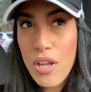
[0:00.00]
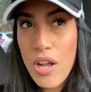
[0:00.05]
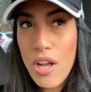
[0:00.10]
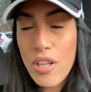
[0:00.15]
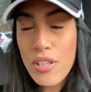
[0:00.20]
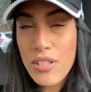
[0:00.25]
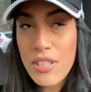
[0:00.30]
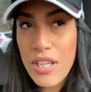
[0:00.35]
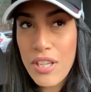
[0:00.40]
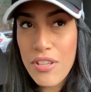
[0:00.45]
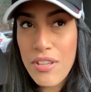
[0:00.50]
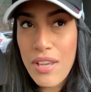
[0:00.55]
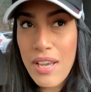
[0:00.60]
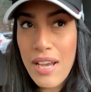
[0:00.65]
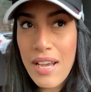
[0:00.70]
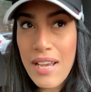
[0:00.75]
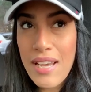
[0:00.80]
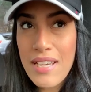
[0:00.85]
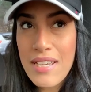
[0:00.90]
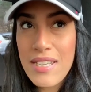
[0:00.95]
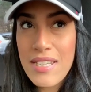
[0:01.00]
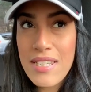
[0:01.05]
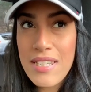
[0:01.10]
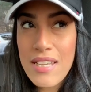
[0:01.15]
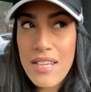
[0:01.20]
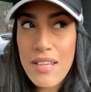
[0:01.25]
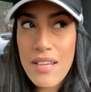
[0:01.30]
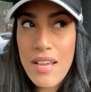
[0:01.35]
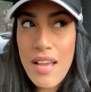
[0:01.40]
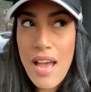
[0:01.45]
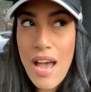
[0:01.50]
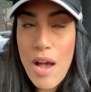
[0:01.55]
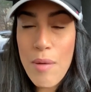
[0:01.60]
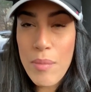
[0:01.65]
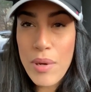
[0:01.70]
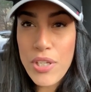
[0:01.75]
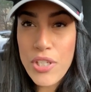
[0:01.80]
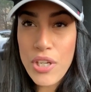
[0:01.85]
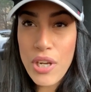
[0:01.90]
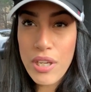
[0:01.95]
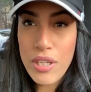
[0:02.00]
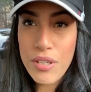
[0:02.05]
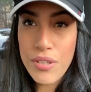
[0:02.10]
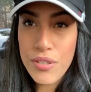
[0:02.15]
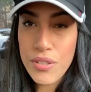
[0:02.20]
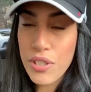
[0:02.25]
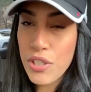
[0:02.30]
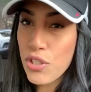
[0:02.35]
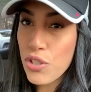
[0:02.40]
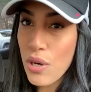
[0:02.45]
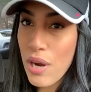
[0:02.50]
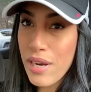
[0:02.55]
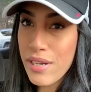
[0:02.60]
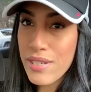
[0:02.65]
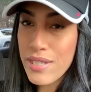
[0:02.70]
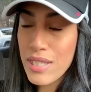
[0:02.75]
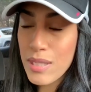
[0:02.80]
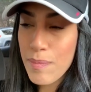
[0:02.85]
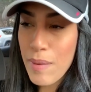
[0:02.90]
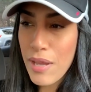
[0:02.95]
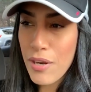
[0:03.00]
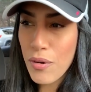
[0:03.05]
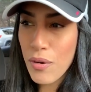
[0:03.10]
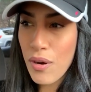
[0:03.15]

I'll tell you guys how much I usually try to spend,